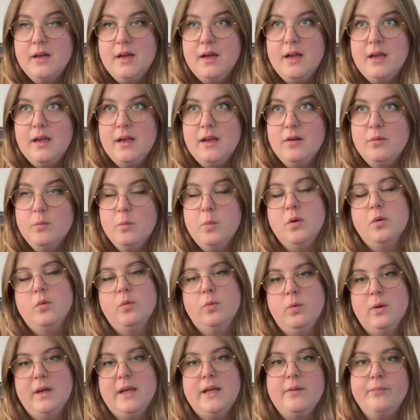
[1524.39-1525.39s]
and well
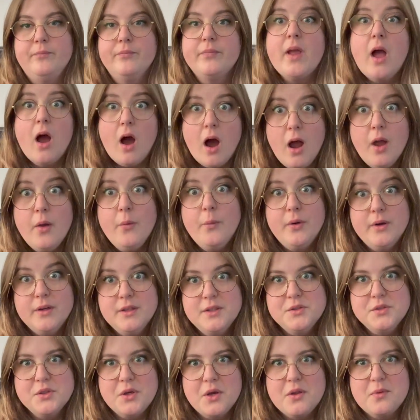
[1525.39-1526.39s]
we I
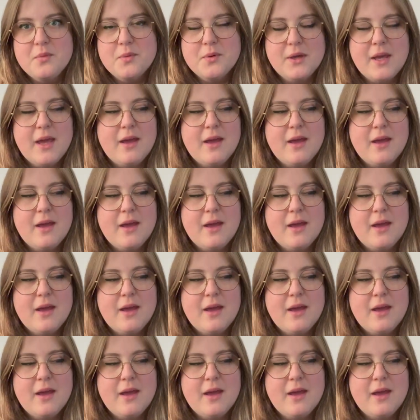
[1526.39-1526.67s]
wanted to go to the book